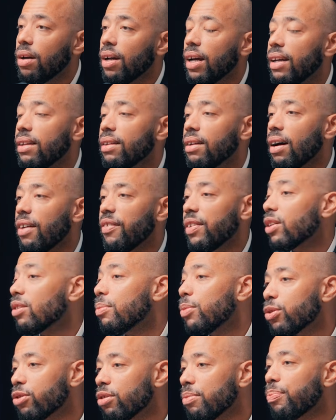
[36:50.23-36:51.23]
And I think
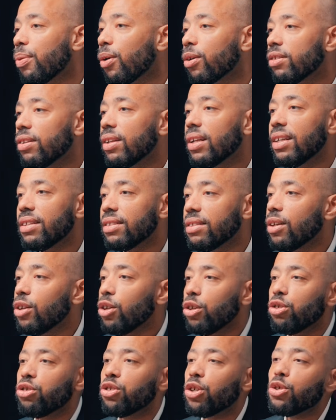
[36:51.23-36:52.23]
the most important is
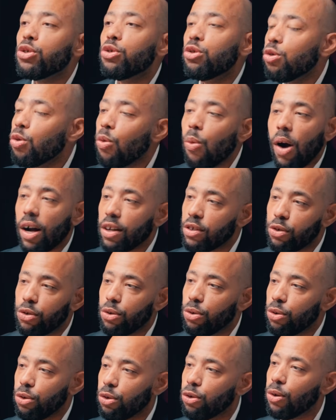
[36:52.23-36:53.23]
just do what
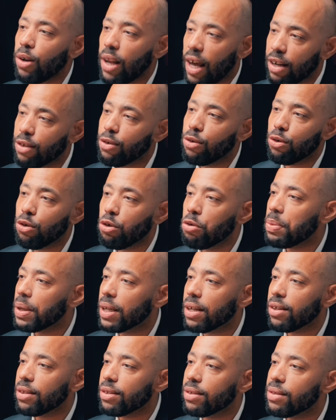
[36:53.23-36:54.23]
you like to do,
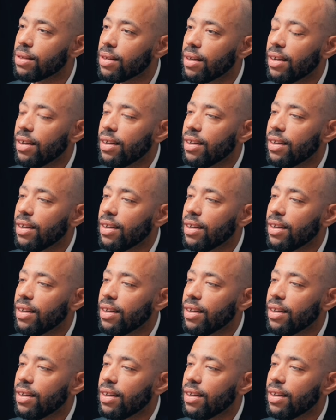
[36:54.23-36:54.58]
because